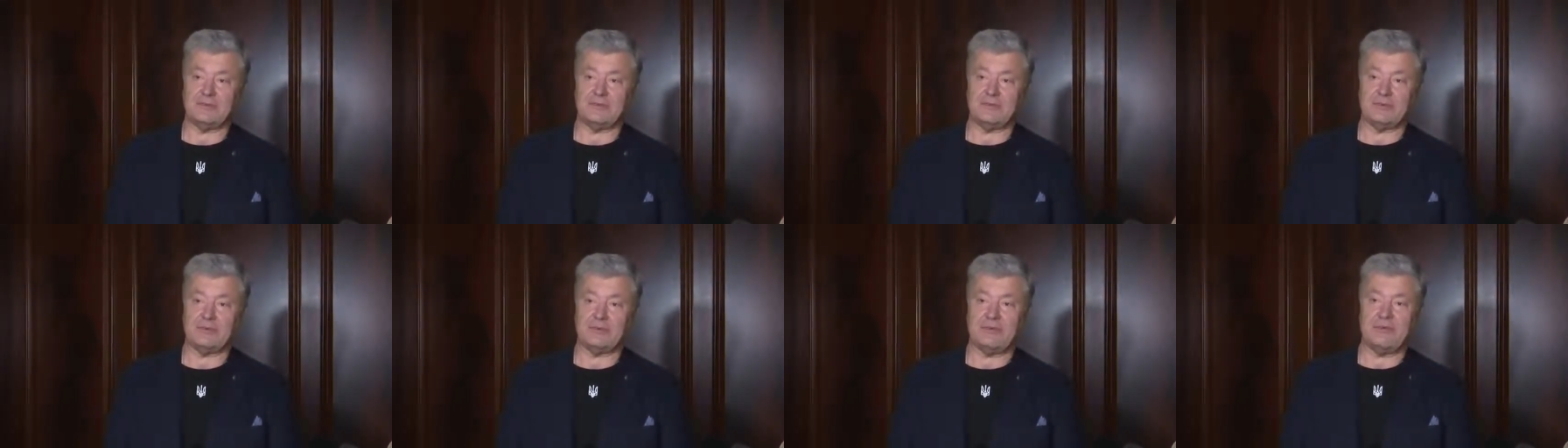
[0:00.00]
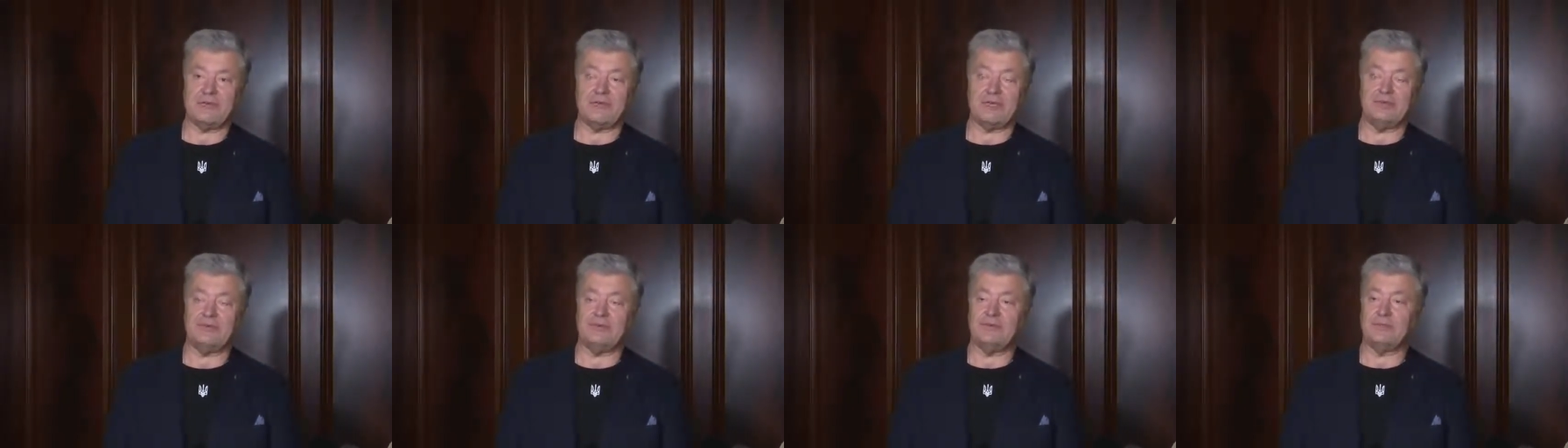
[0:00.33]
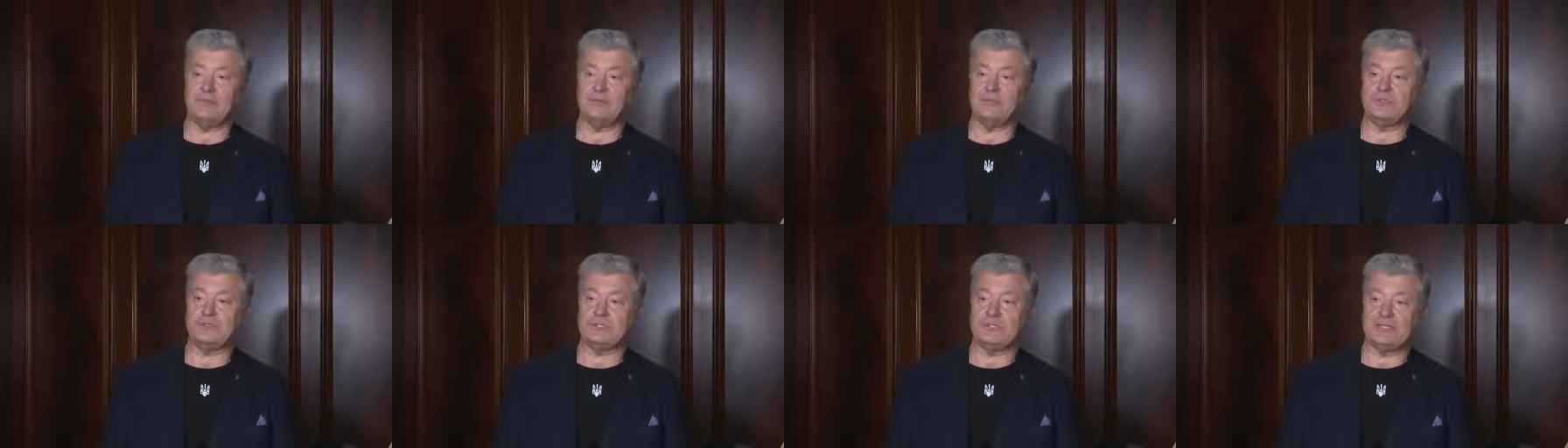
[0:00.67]
for Ukrainian
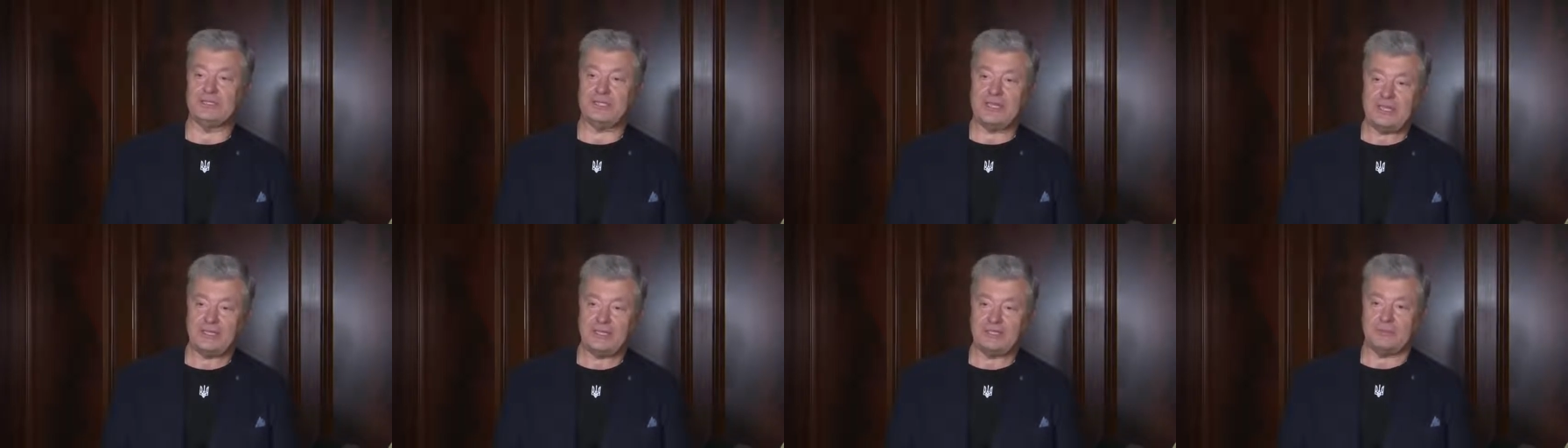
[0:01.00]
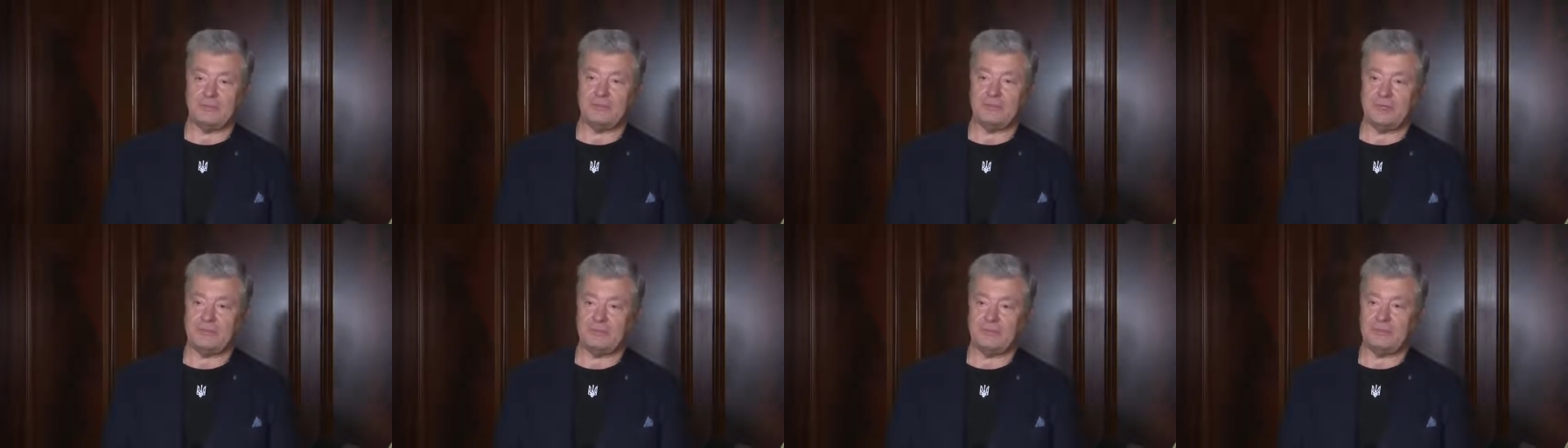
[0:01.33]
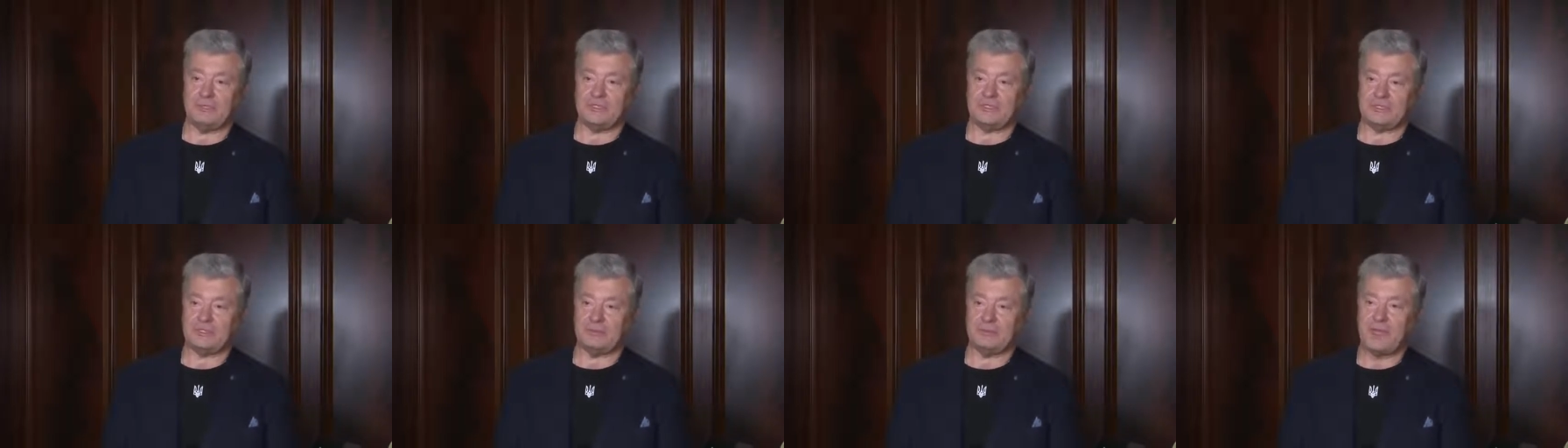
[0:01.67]
future NATO
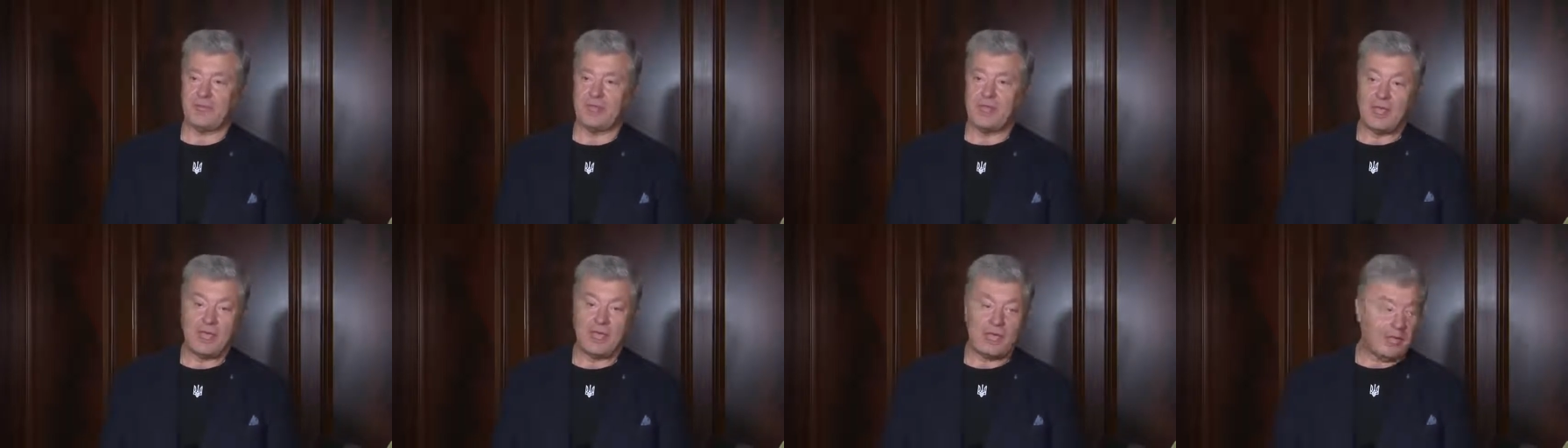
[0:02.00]
membership.